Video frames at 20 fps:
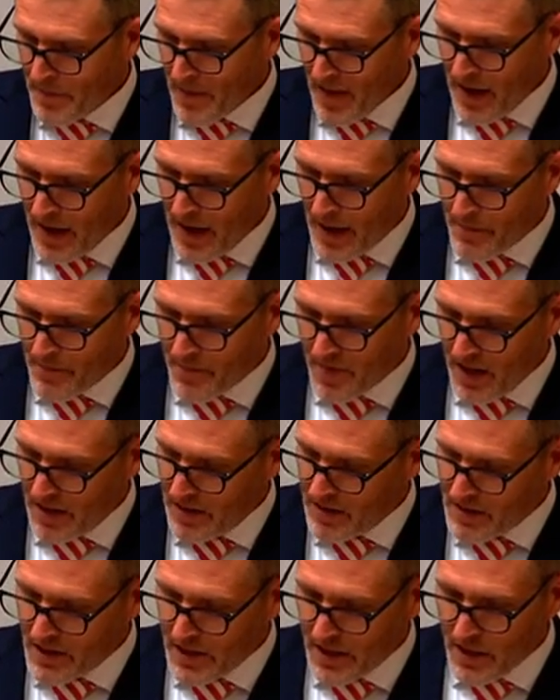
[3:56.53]
and
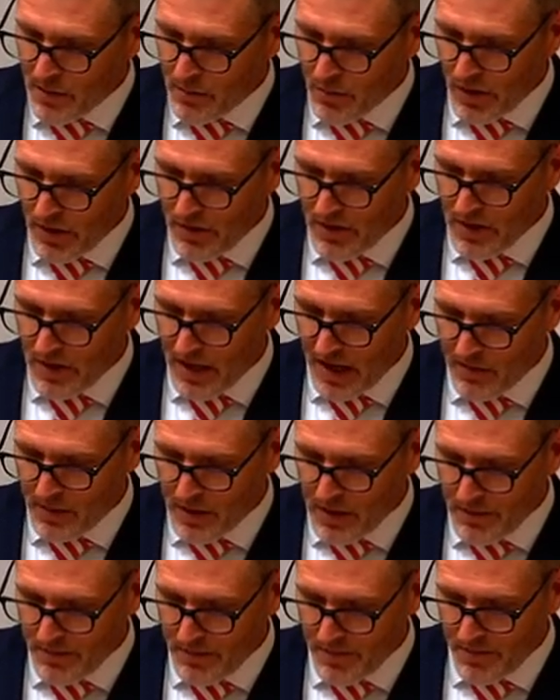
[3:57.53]
indeed the previous
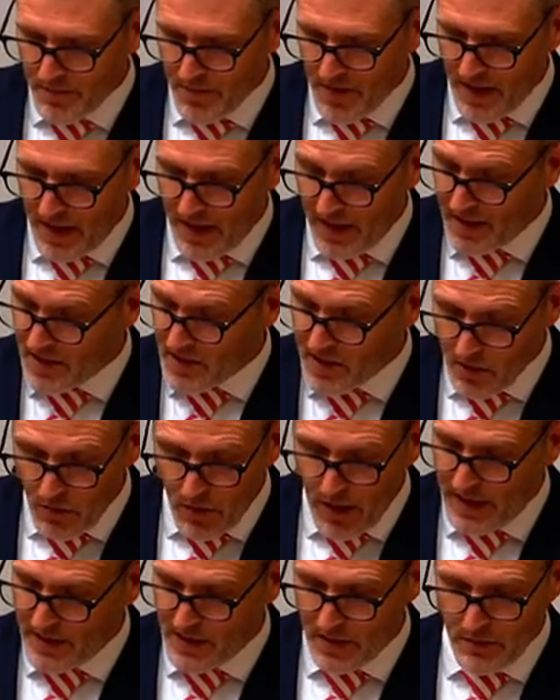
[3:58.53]
government still
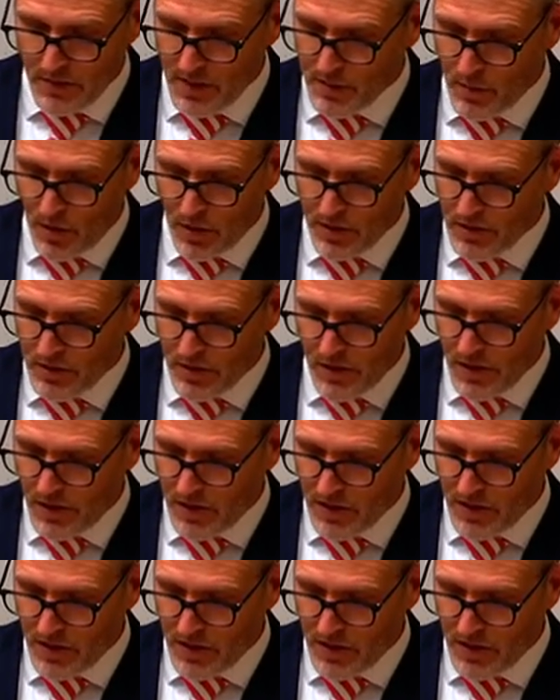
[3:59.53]
hasn't responded to the